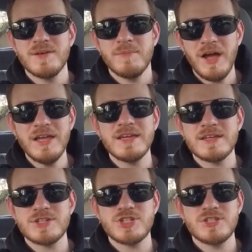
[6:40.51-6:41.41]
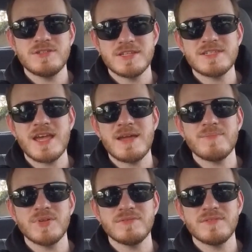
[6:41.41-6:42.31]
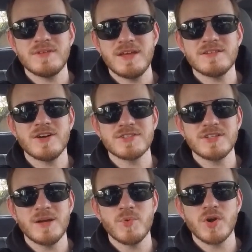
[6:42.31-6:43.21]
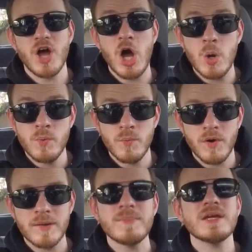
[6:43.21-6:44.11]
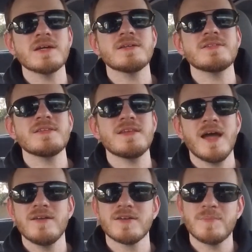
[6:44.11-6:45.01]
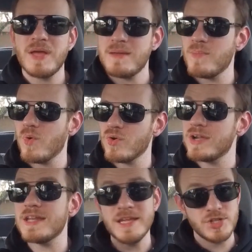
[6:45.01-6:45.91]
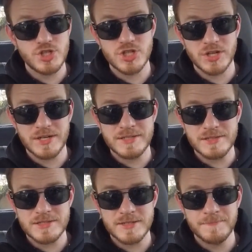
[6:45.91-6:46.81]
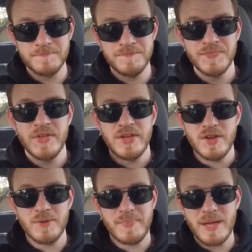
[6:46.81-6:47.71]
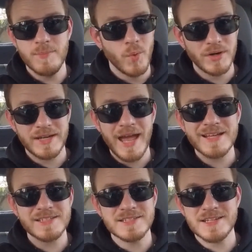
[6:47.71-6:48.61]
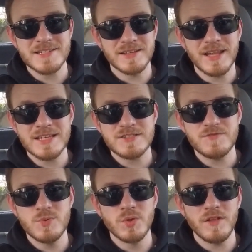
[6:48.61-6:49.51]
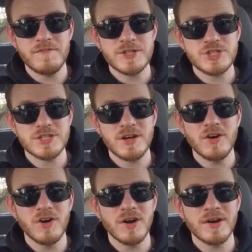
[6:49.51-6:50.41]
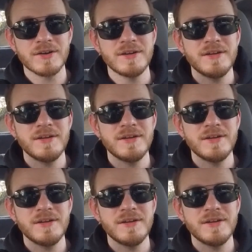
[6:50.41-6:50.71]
Buying it is the same, but it costs a lot more to own one, because now you're going to pay more in insurance. You're going to pay more in gas because it is a less fuel efficient car.